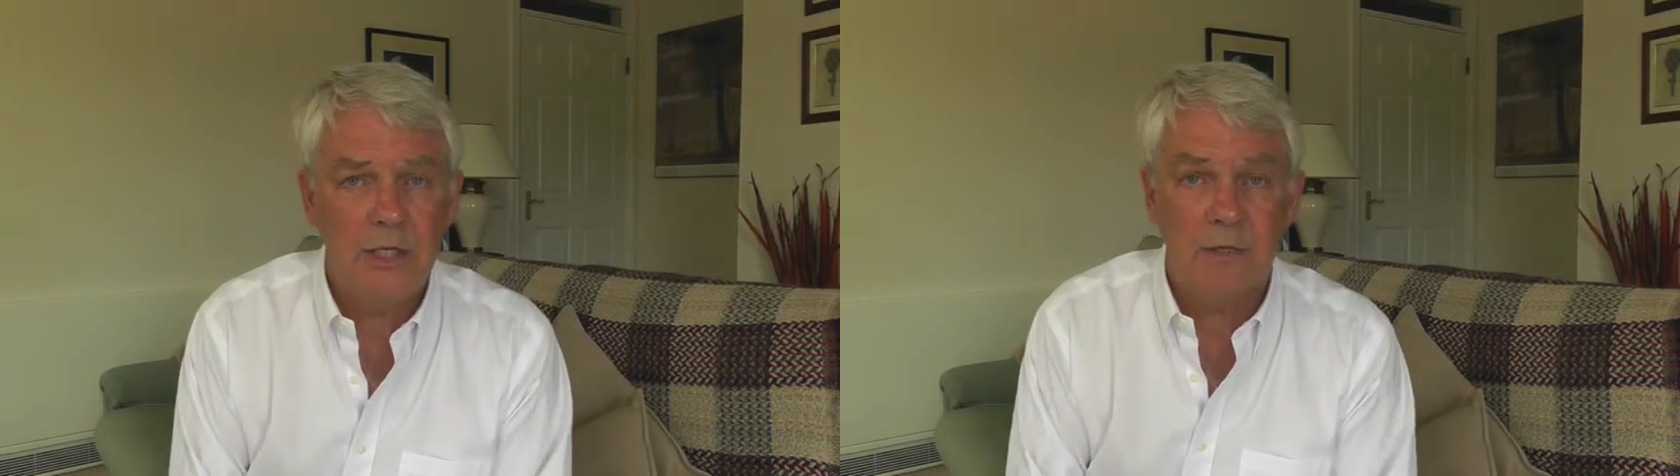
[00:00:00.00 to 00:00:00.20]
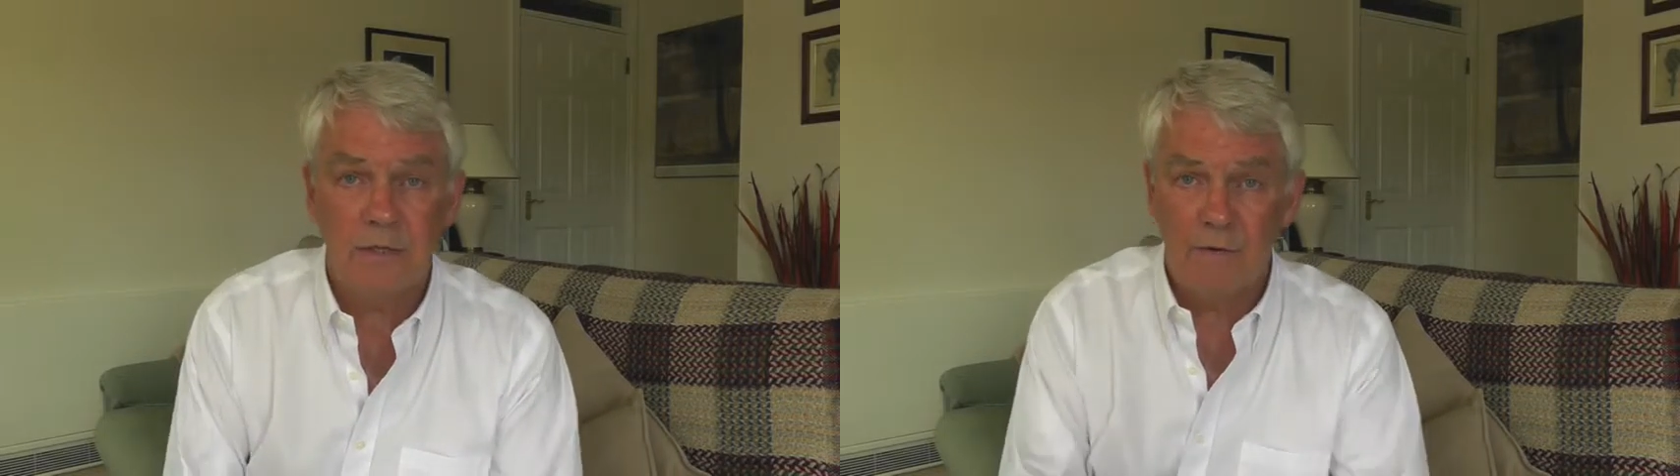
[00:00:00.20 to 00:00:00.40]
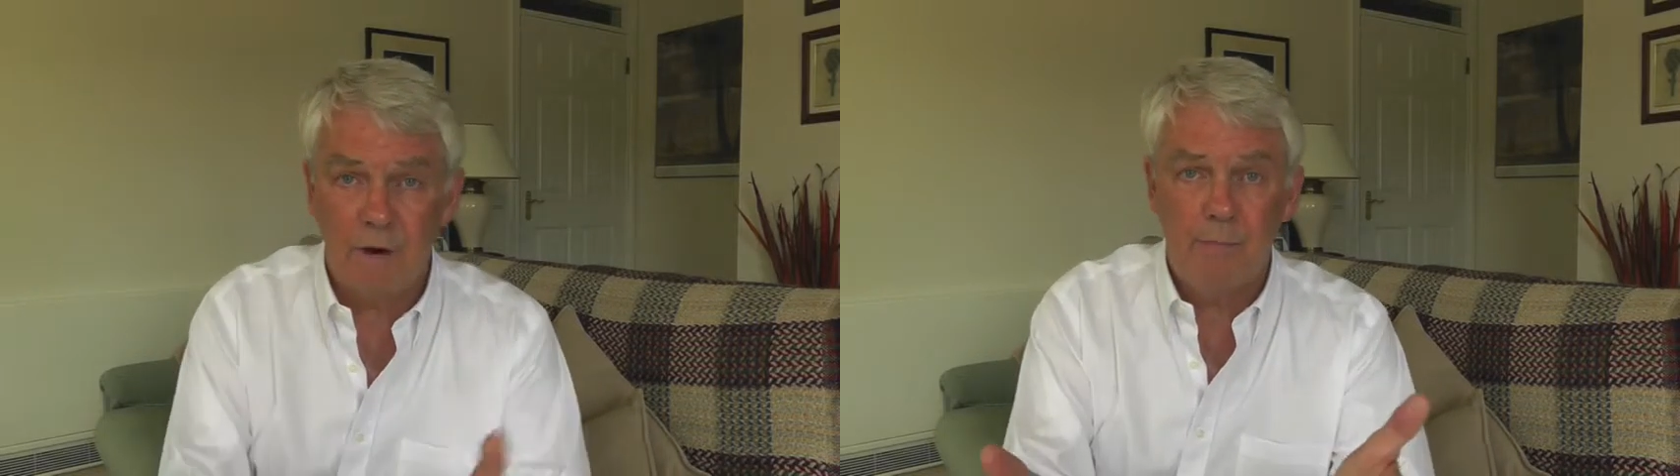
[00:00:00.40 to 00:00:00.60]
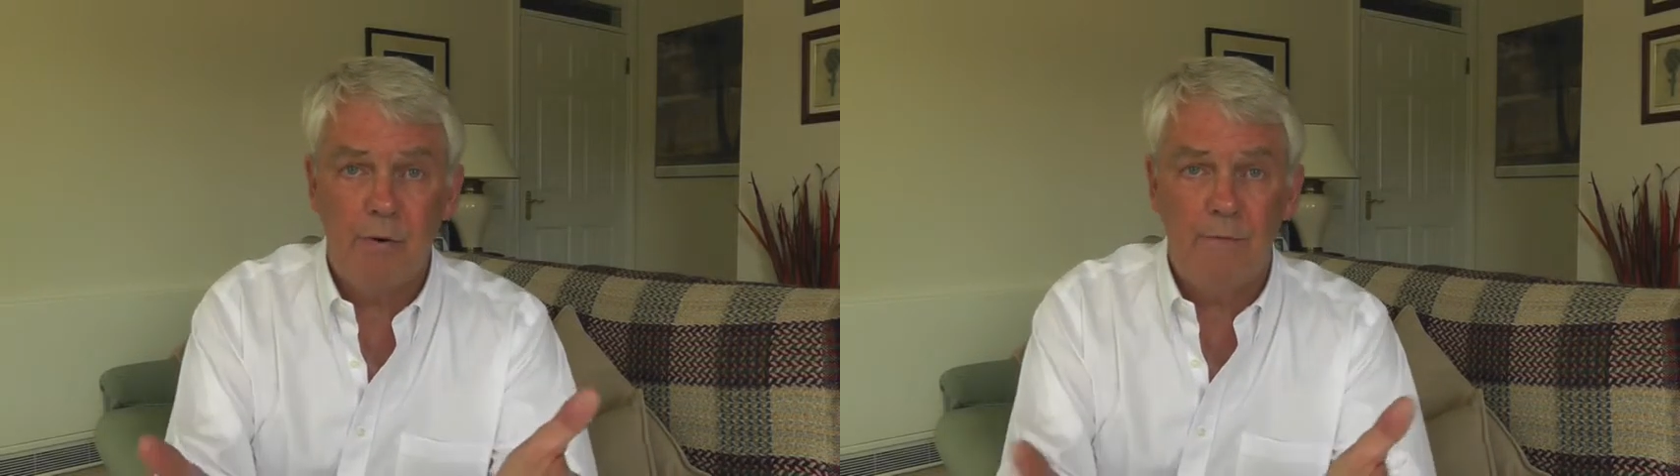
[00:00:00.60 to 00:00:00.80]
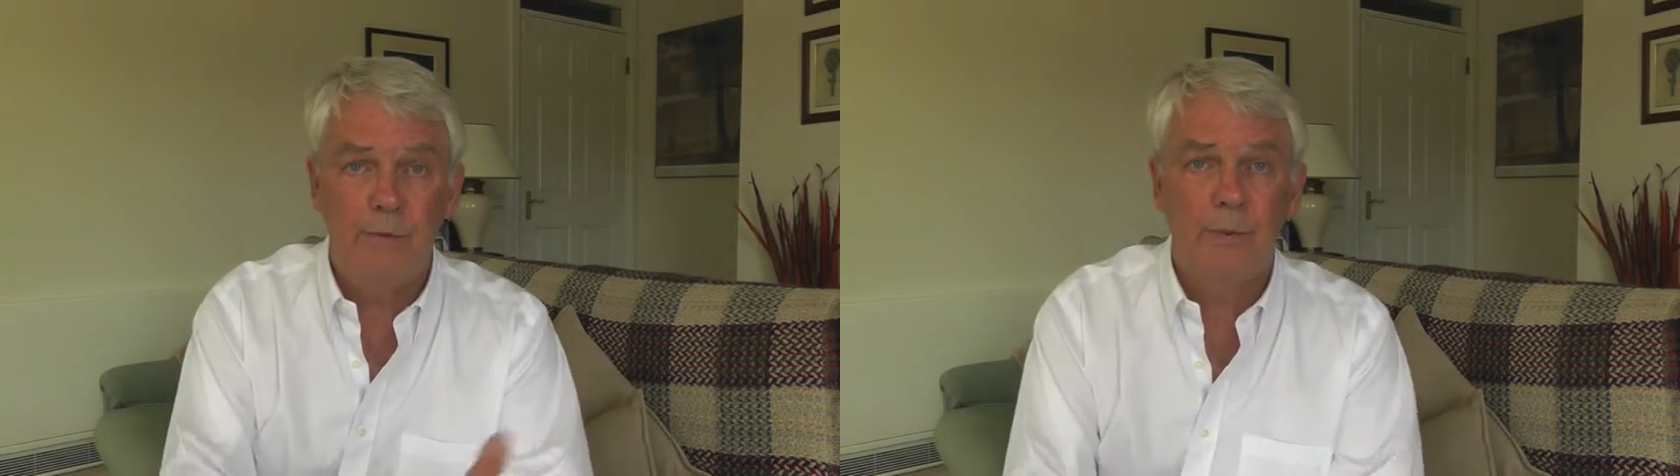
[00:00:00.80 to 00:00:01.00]
so it's a very
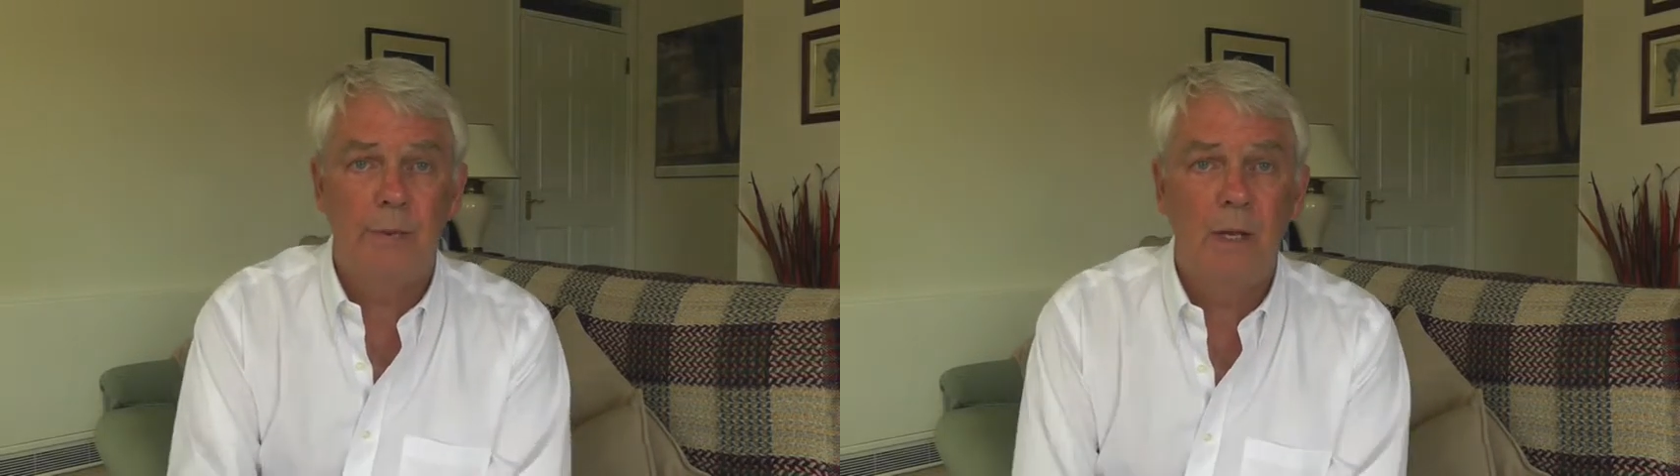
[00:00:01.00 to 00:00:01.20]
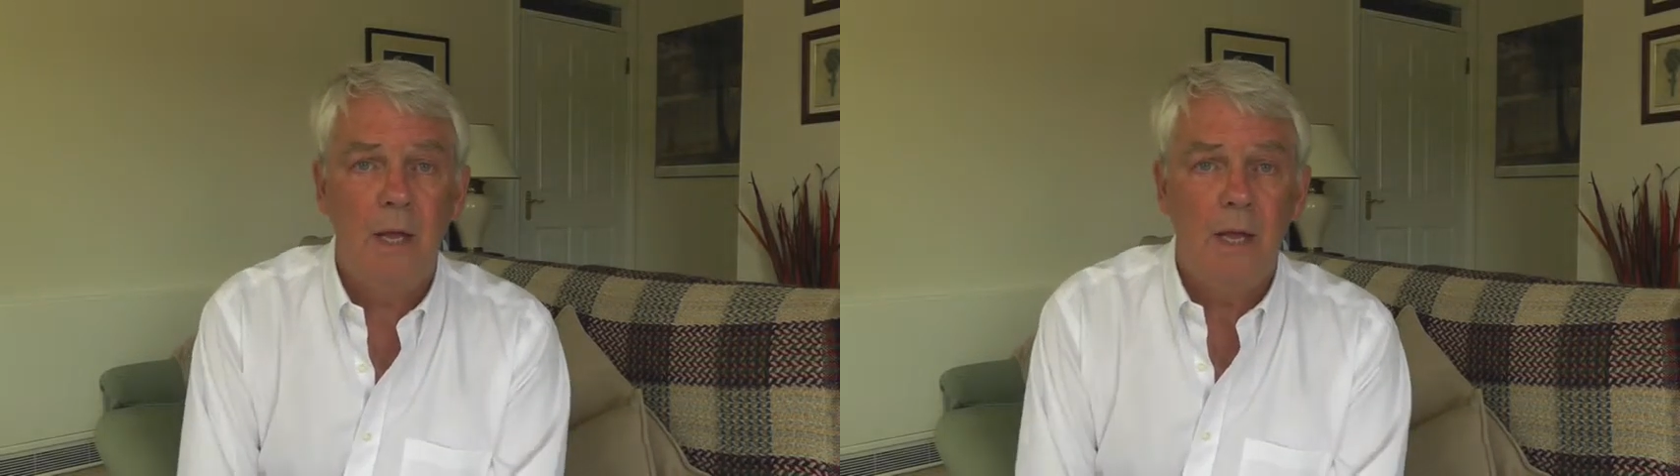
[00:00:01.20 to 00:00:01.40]
profitable